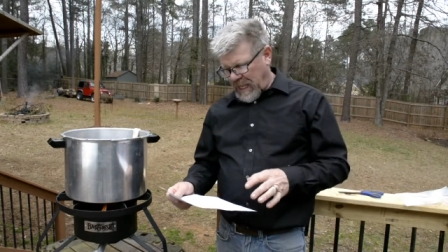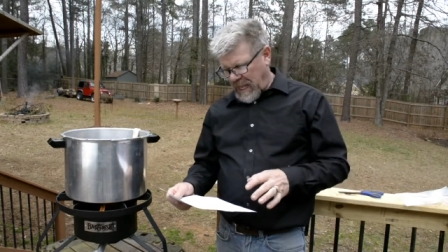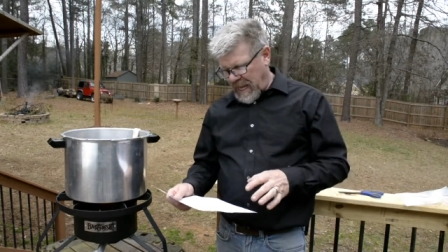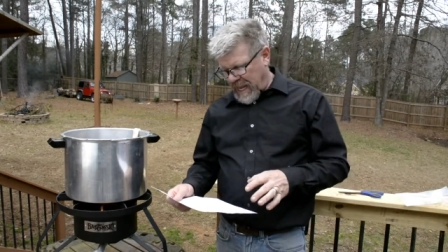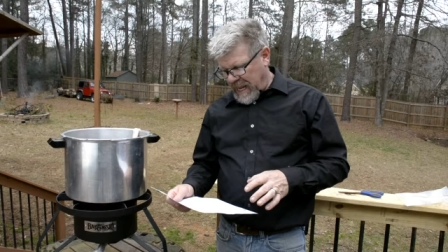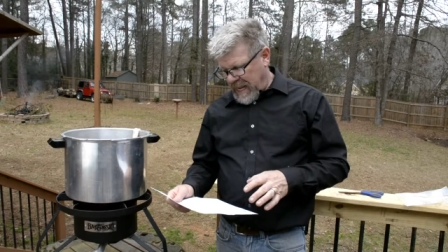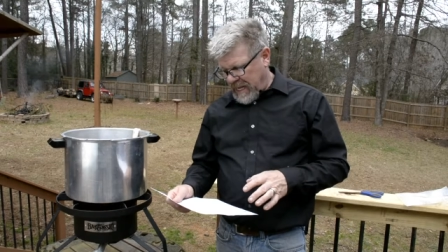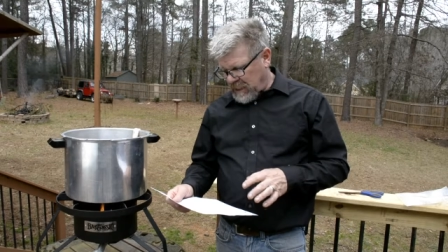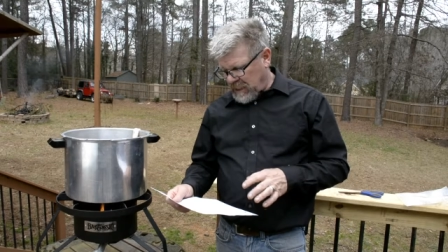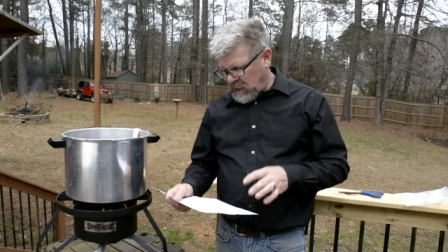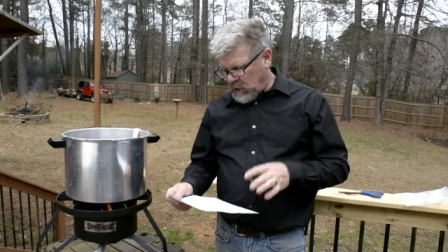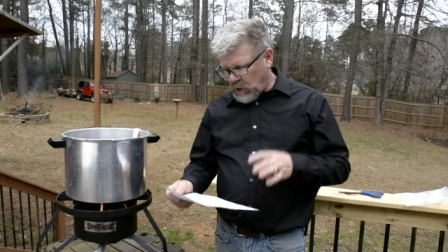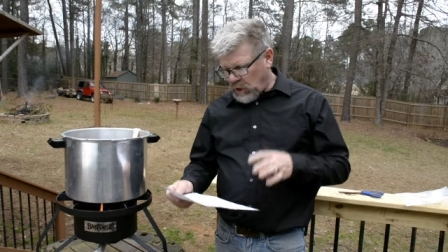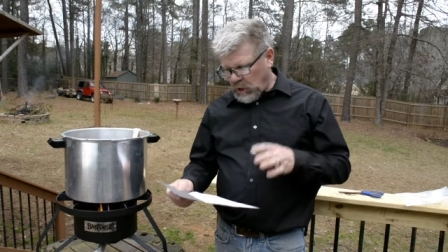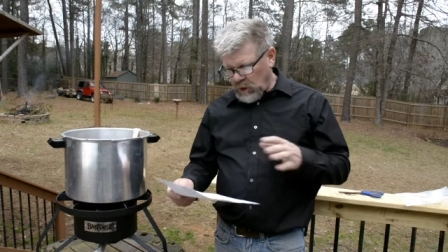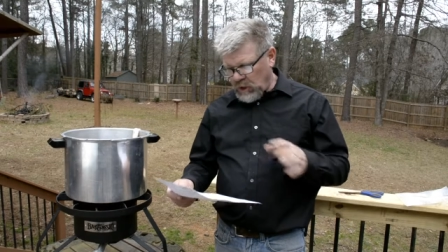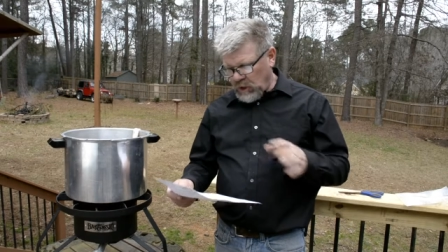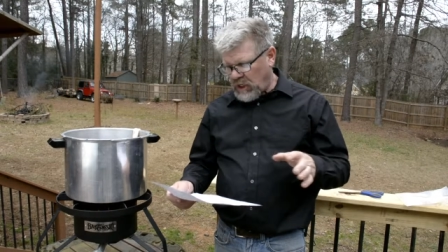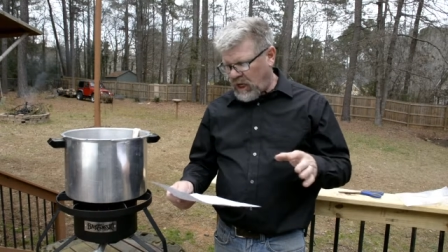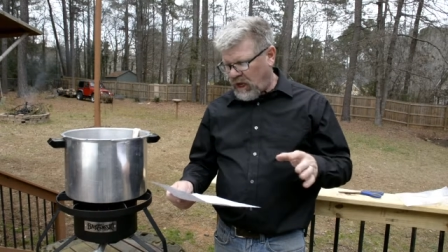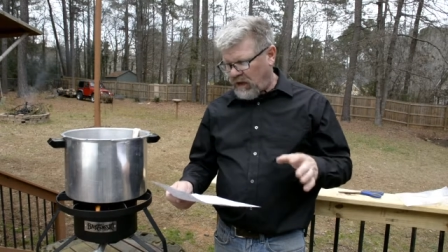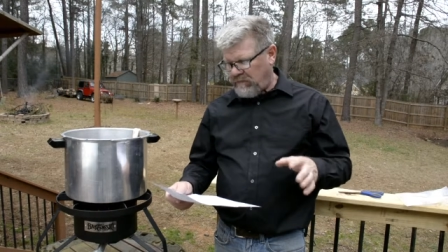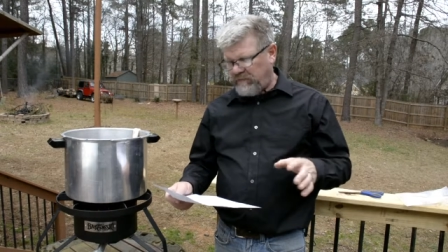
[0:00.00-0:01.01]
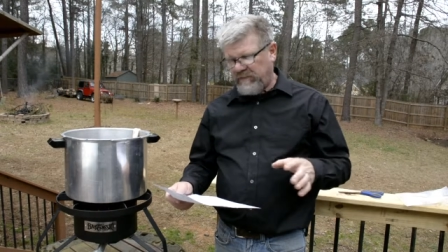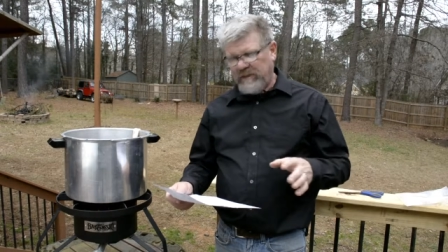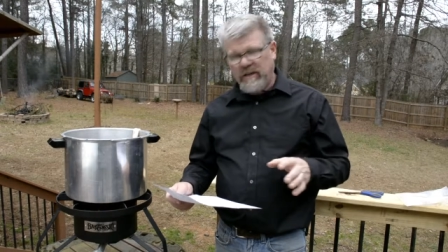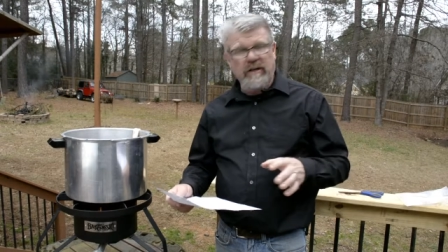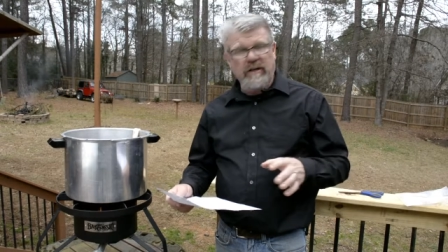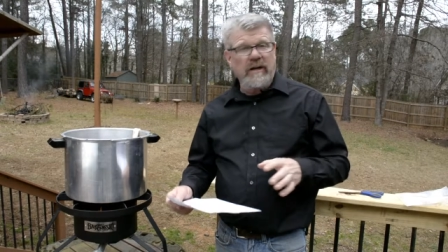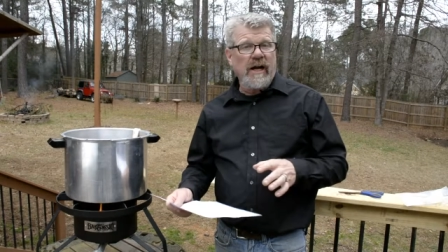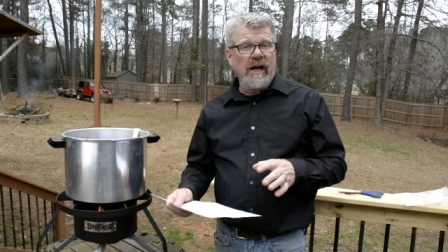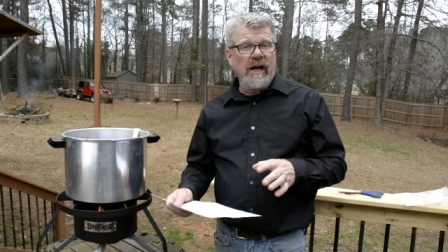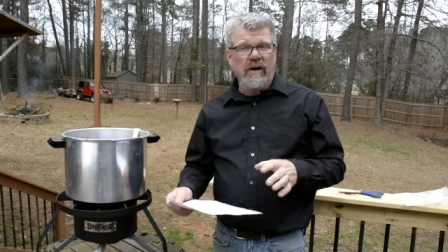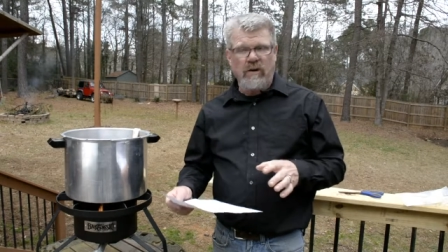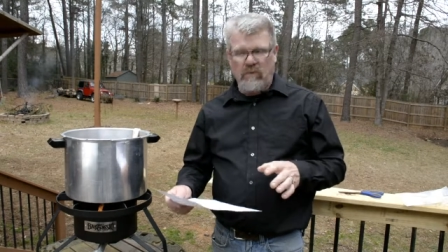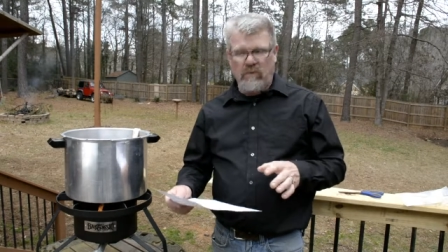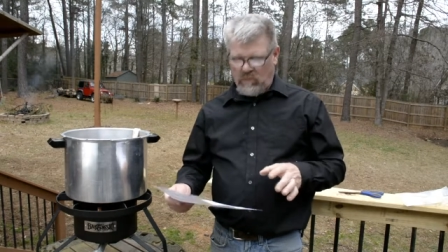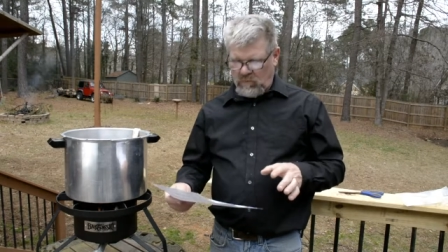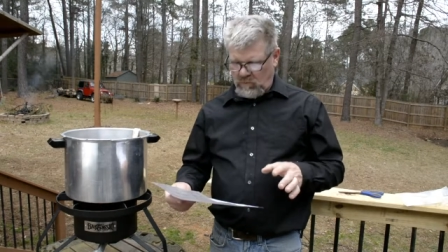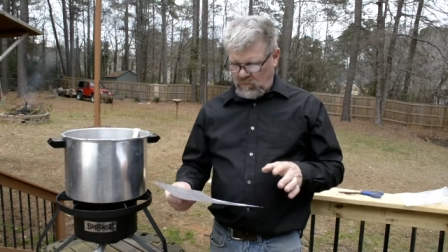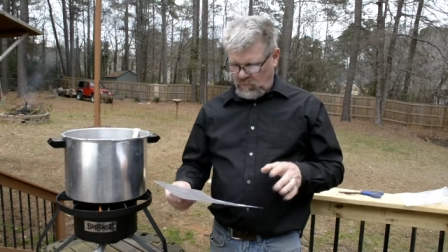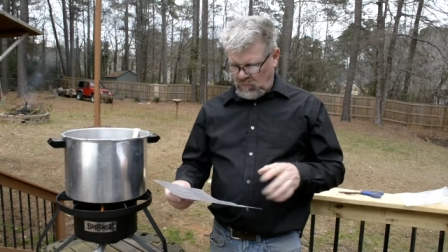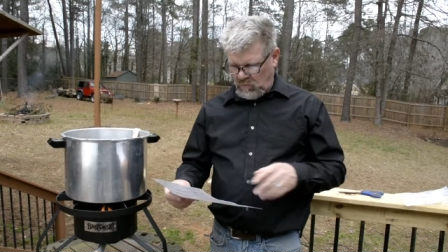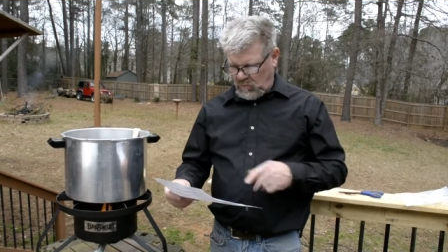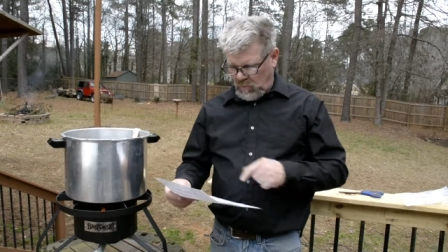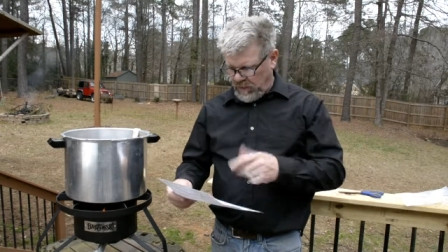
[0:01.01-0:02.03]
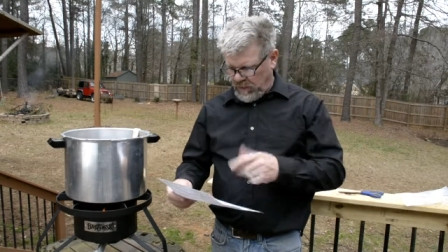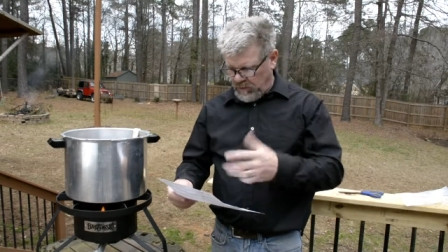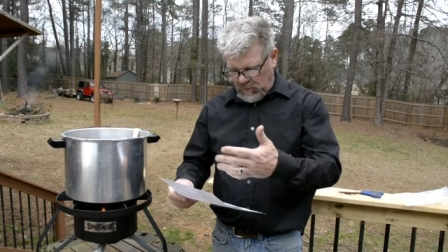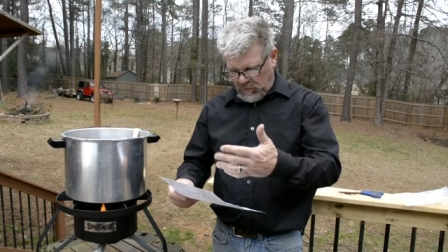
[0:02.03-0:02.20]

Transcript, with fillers: and could not figure out where,